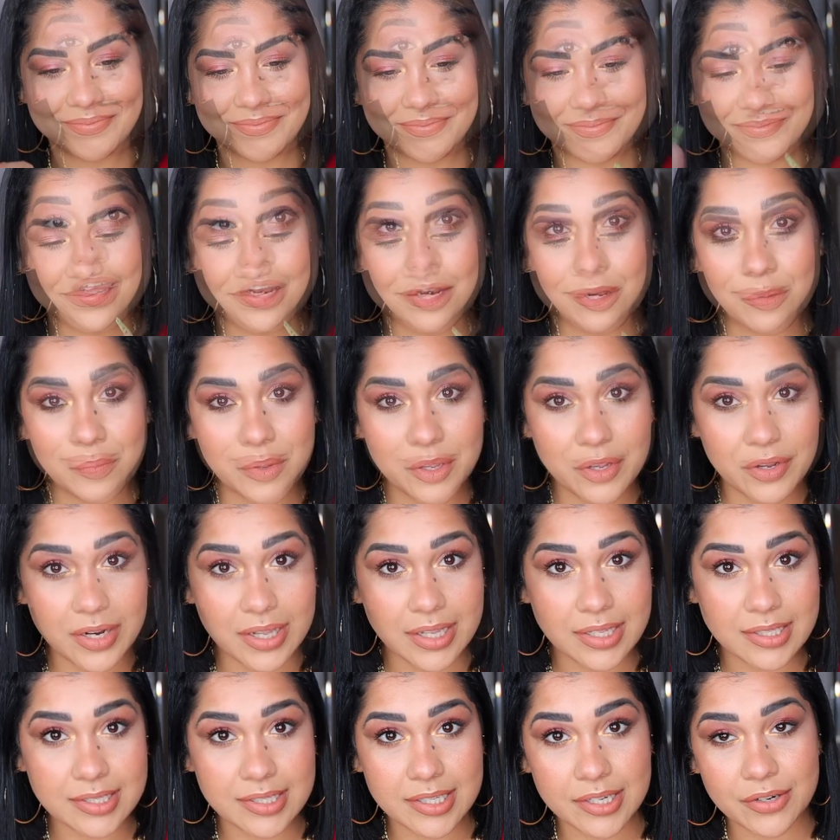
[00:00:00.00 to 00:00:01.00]
Follow me on
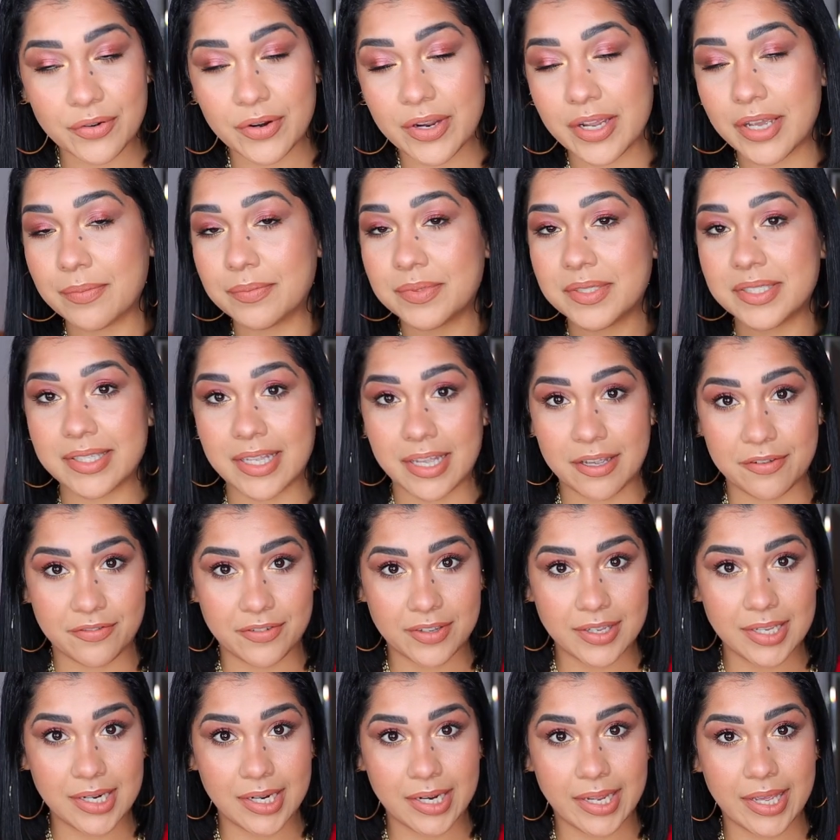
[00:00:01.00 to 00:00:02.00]
Instagram,
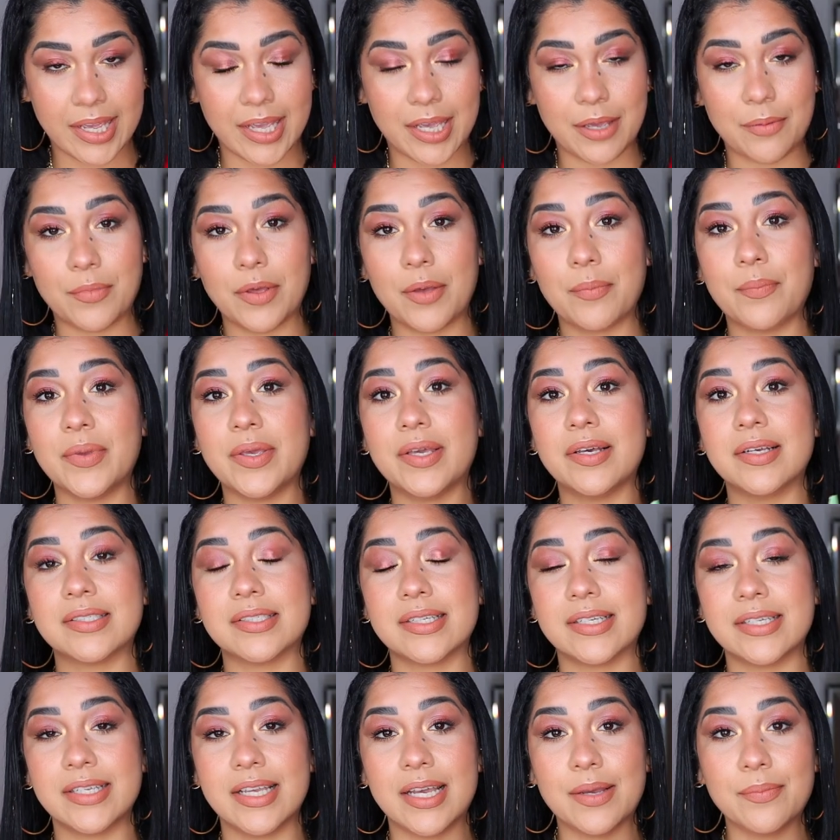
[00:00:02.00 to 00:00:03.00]
Stephi Glam,
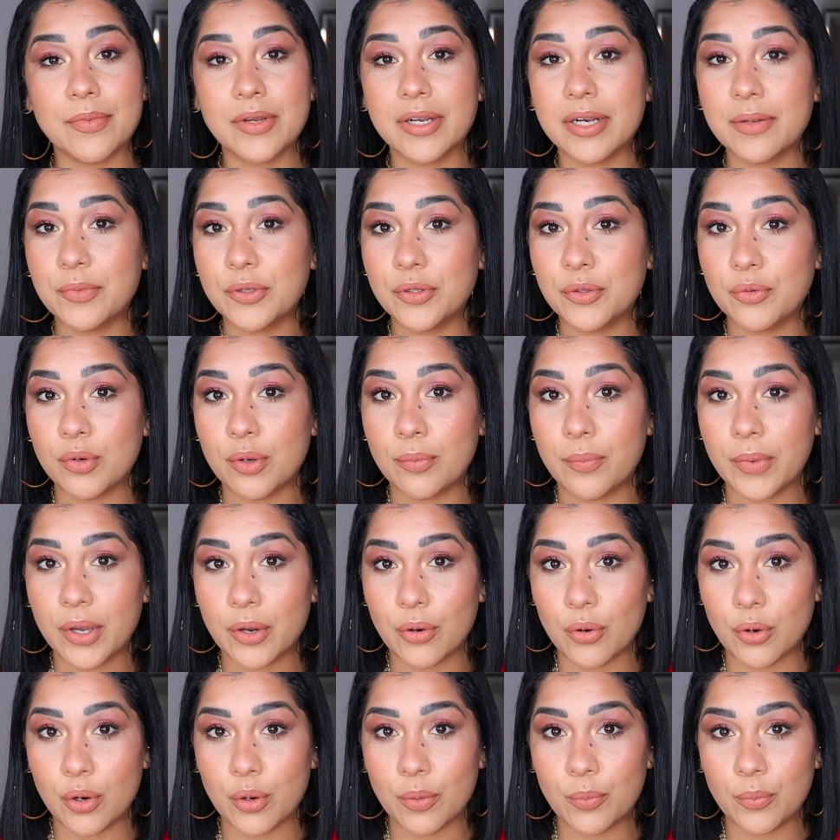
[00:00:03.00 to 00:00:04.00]
because I am going to be doing my
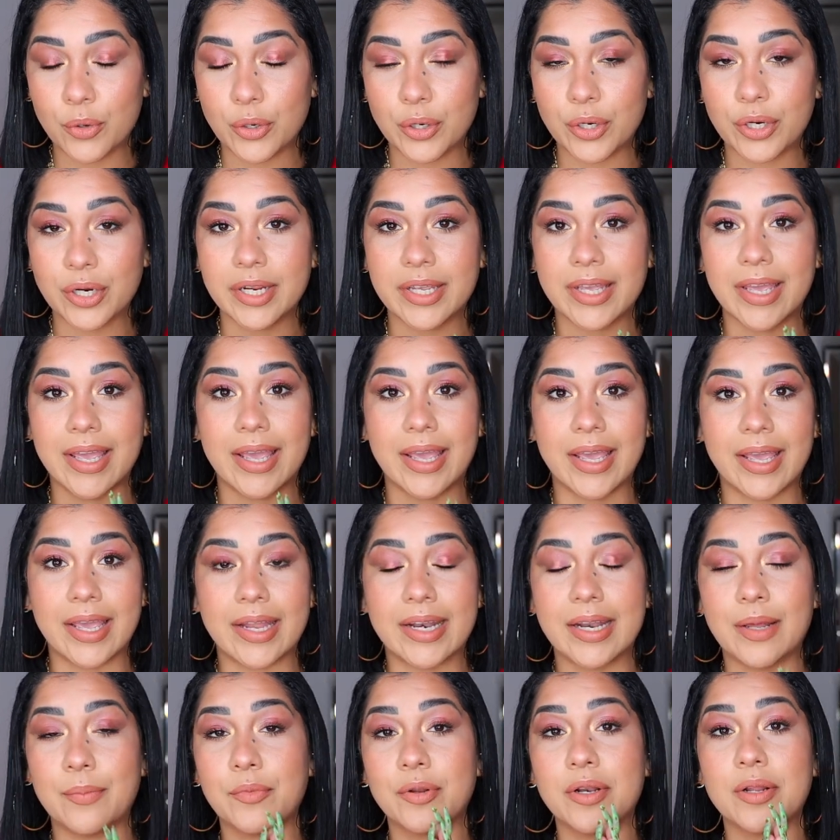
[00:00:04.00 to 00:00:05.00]
homework
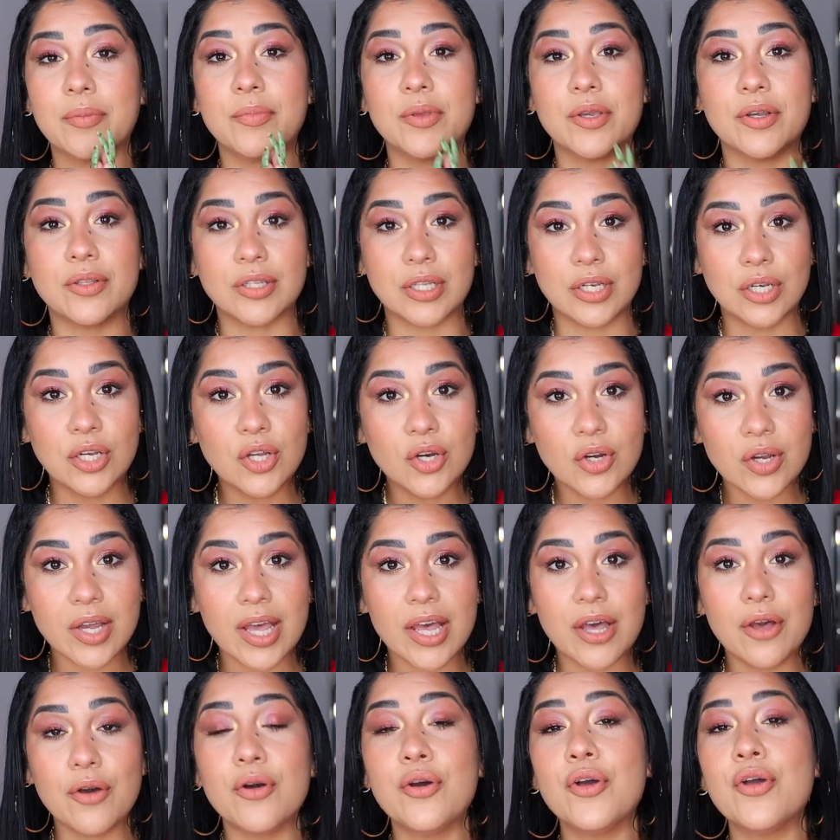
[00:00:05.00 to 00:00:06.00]
and I'm going to be on the
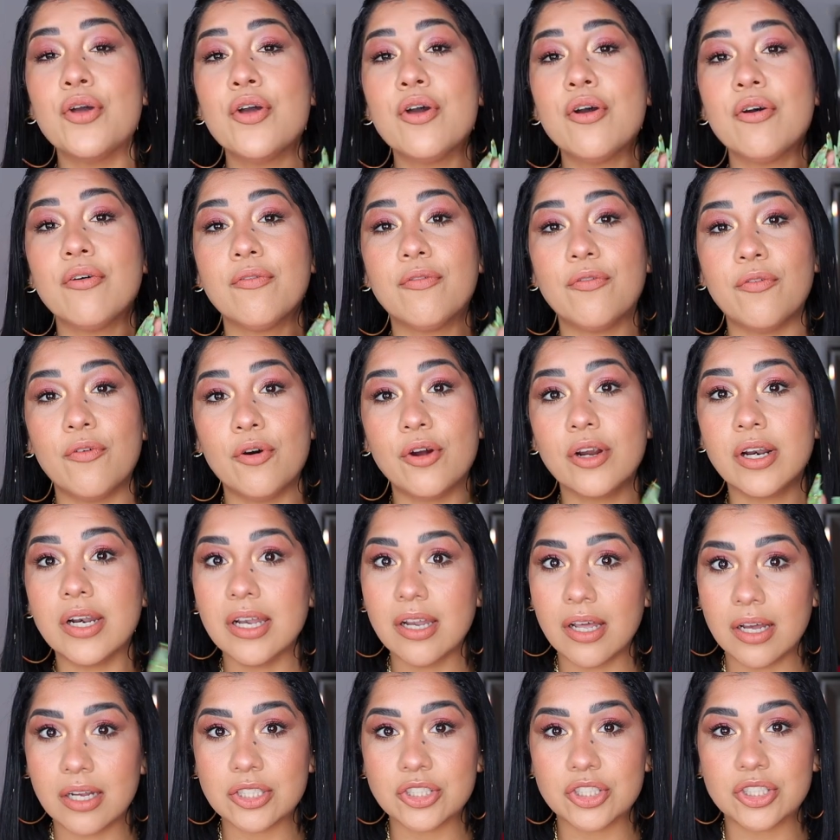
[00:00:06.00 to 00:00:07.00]
lookout for
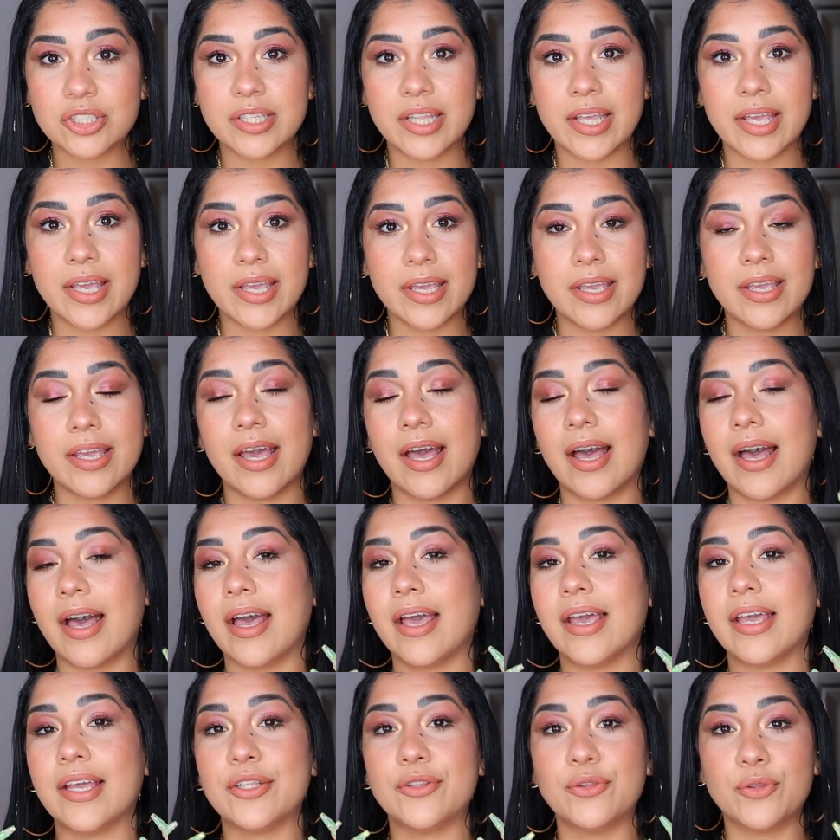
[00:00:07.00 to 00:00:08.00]
launch day.
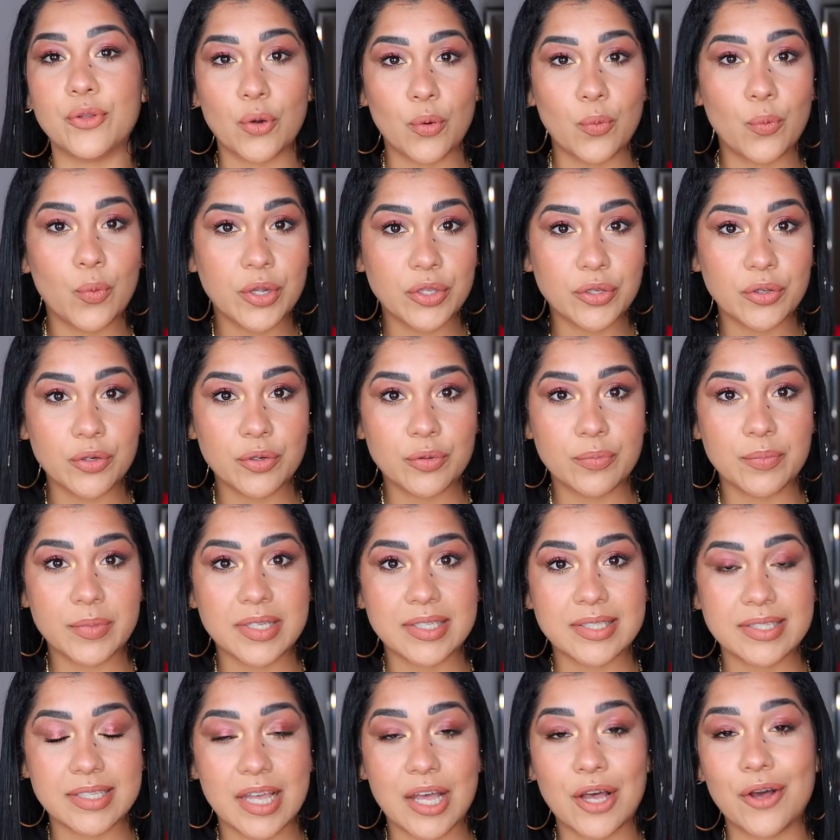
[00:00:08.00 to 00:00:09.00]
I don't want you to
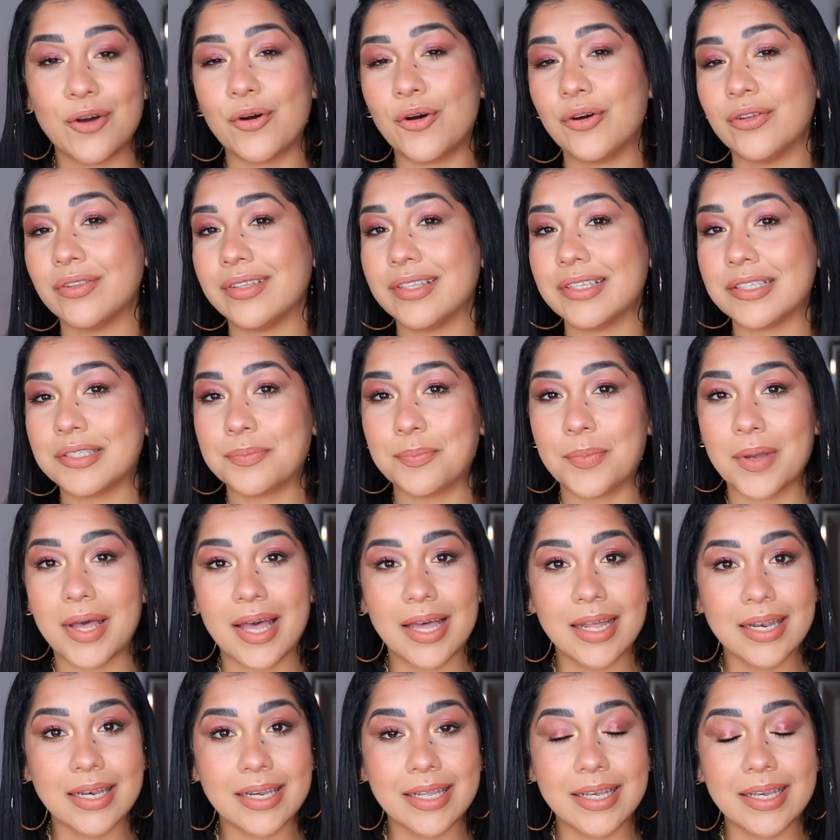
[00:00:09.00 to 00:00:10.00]
miss out on this
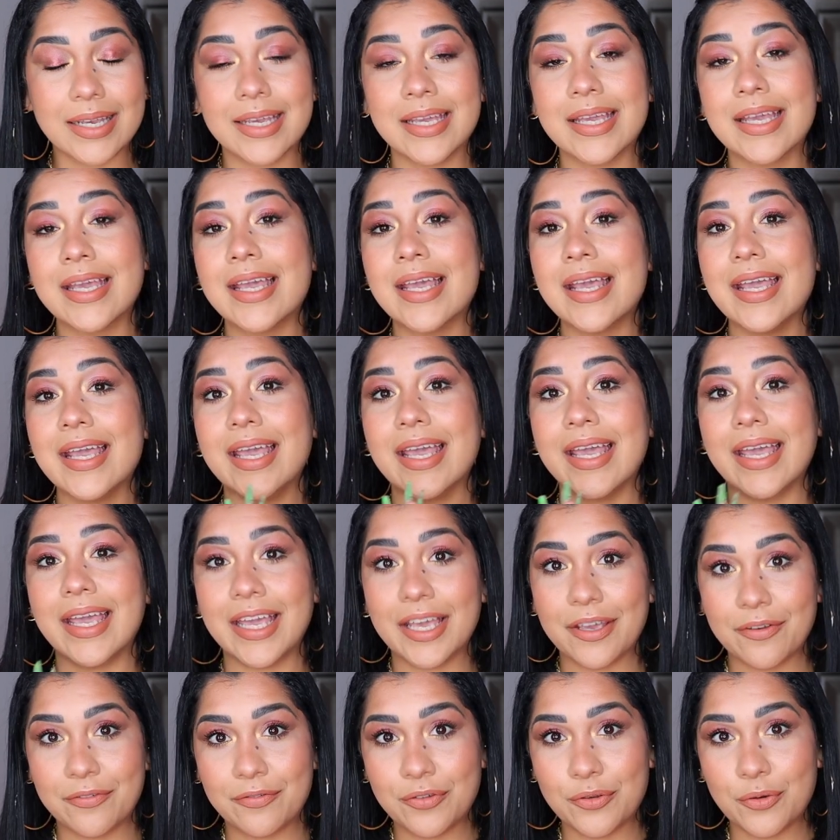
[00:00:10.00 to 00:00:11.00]
palette
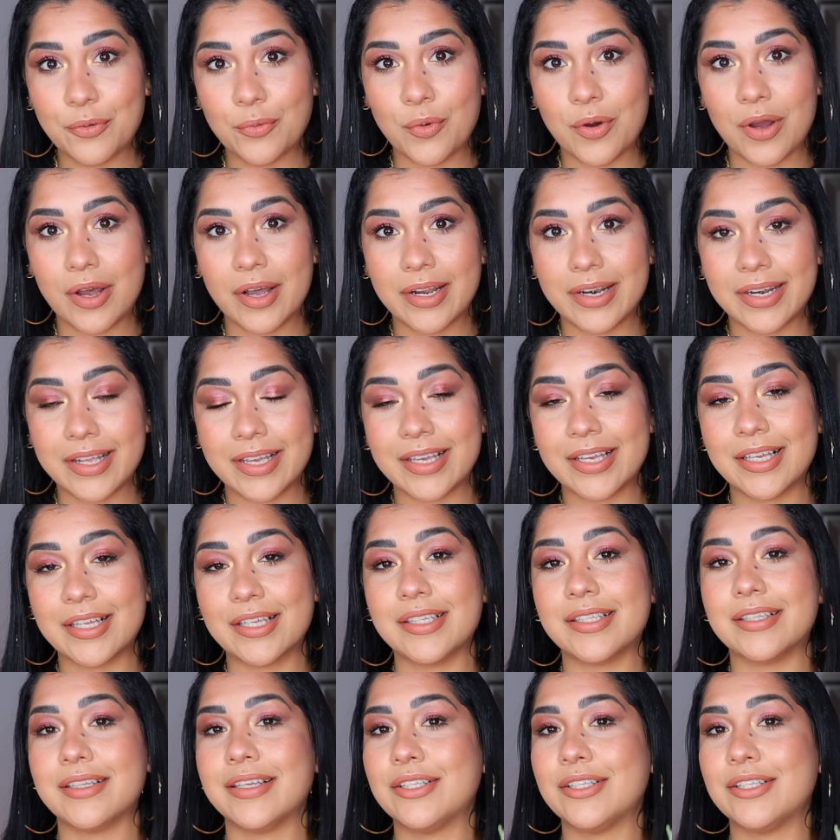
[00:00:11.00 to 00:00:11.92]
if you want it.